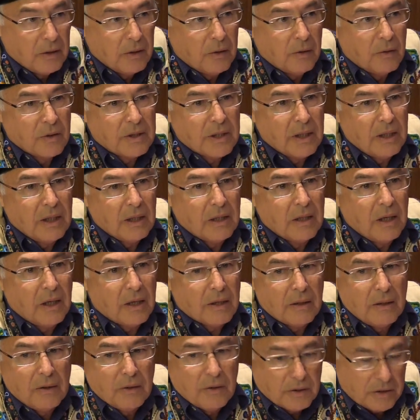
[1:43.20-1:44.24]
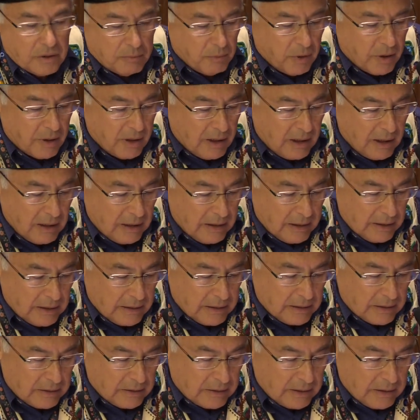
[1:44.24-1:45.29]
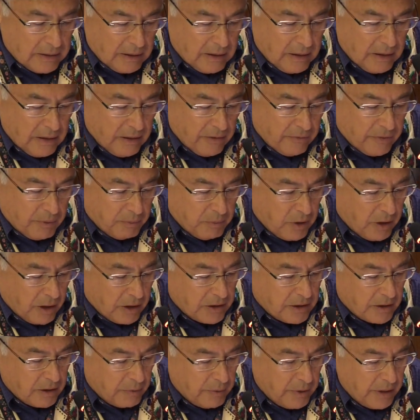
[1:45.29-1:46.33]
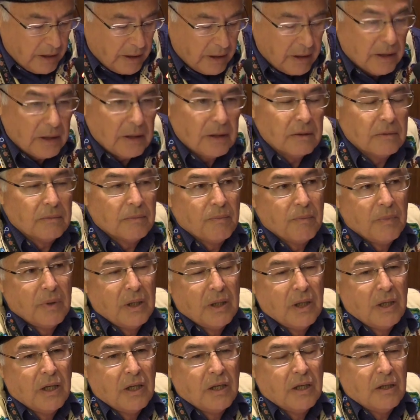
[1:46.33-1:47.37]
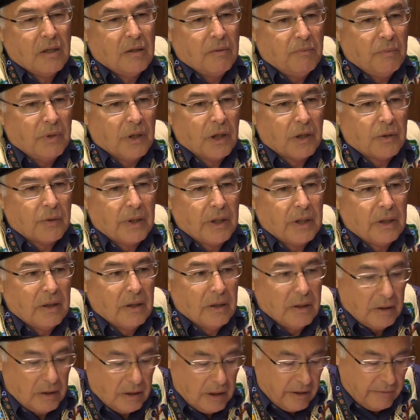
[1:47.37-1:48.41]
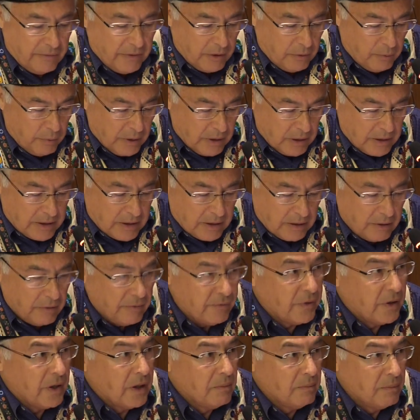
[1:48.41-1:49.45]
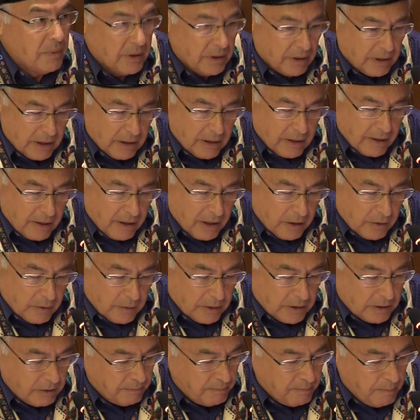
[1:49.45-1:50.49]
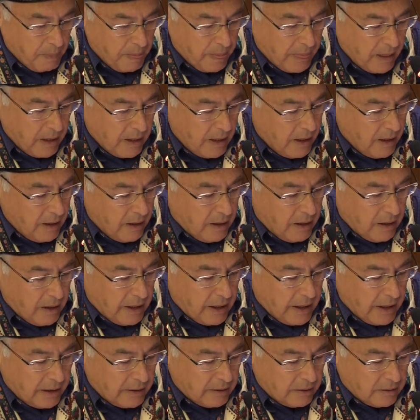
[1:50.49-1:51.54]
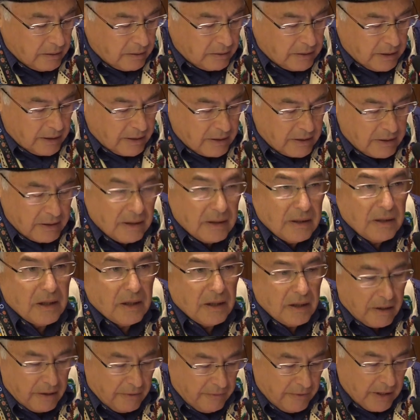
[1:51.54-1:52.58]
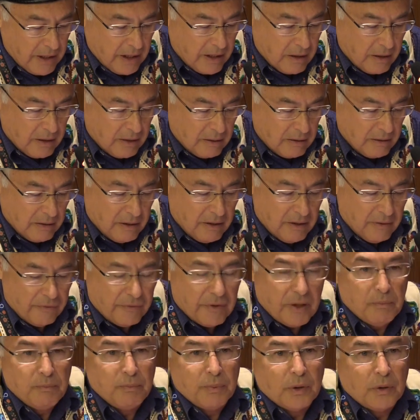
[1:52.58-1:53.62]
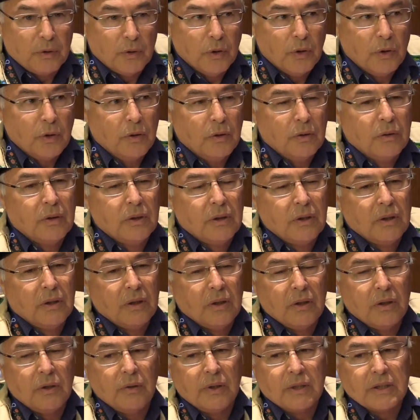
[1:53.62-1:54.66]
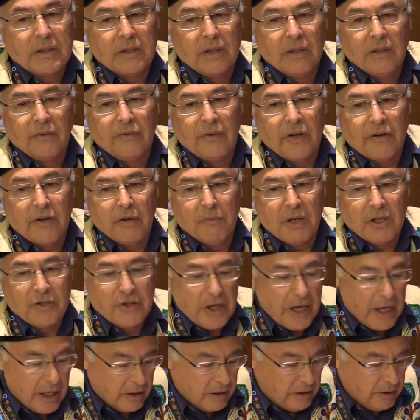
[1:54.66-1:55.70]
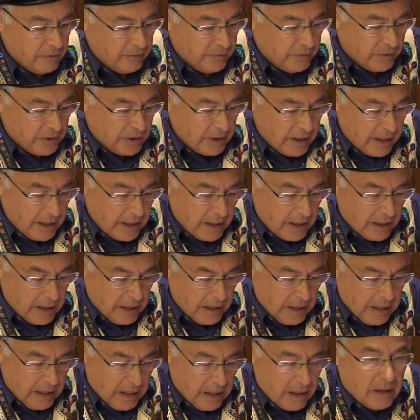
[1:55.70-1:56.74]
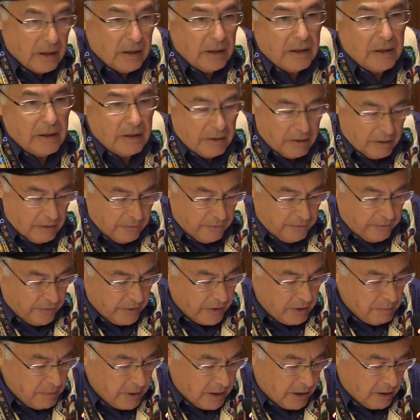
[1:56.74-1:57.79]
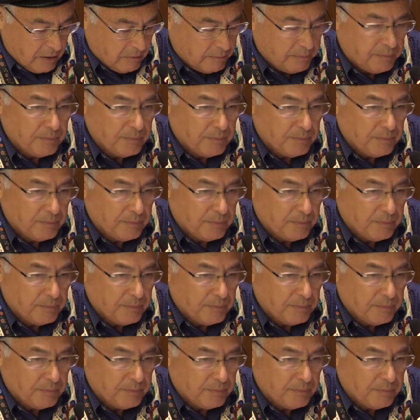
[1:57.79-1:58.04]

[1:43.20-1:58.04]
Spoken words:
Jose Carlos Morales from Costa Rica, Mildred Levy Wilson from Nicaragua, and Tarsila Rivera from Peru, who is still very much active today in FEMI.